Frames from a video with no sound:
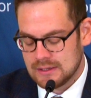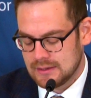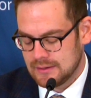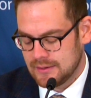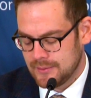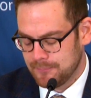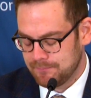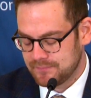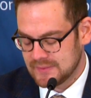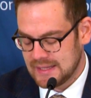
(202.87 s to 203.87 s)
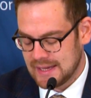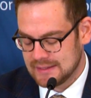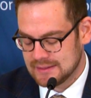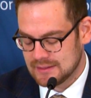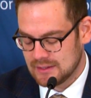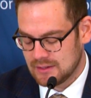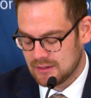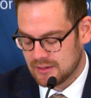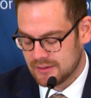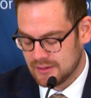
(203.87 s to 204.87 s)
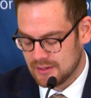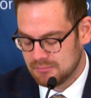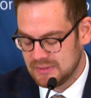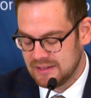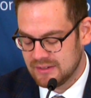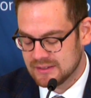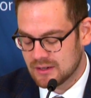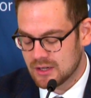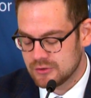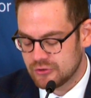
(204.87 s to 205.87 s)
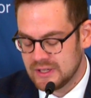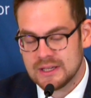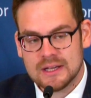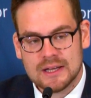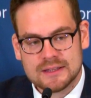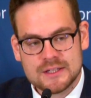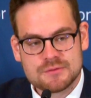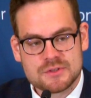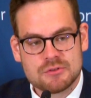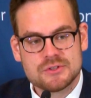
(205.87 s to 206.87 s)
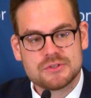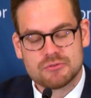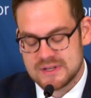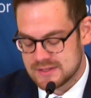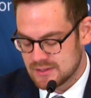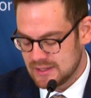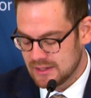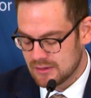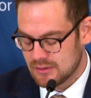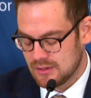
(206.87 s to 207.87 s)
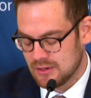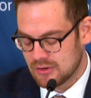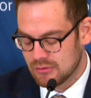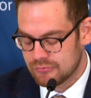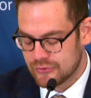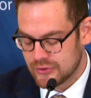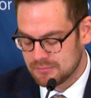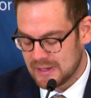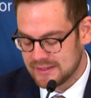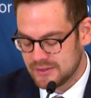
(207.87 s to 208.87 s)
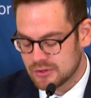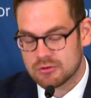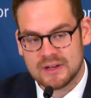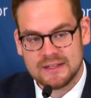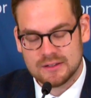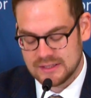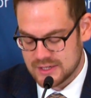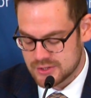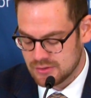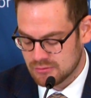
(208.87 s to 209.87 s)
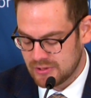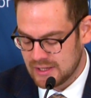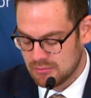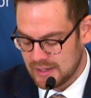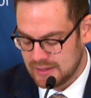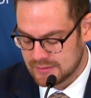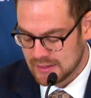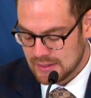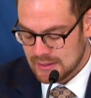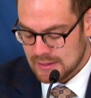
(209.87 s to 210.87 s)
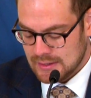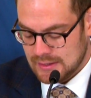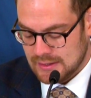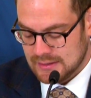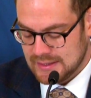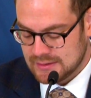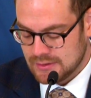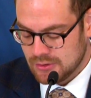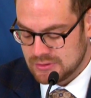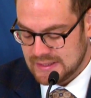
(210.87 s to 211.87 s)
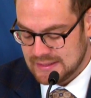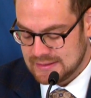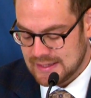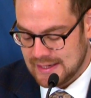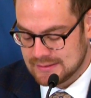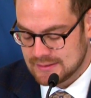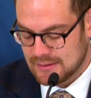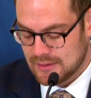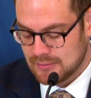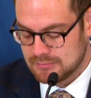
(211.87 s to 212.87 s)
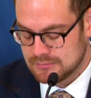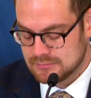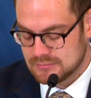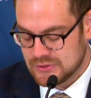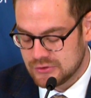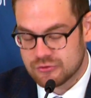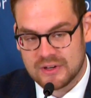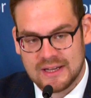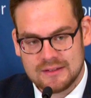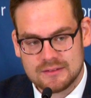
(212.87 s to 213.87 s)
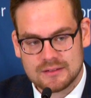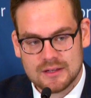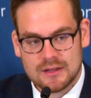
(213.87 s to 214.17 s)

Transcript: than are leaving the country. This was also recently confirmed by the Ukrainian National Railways, that noted that the trains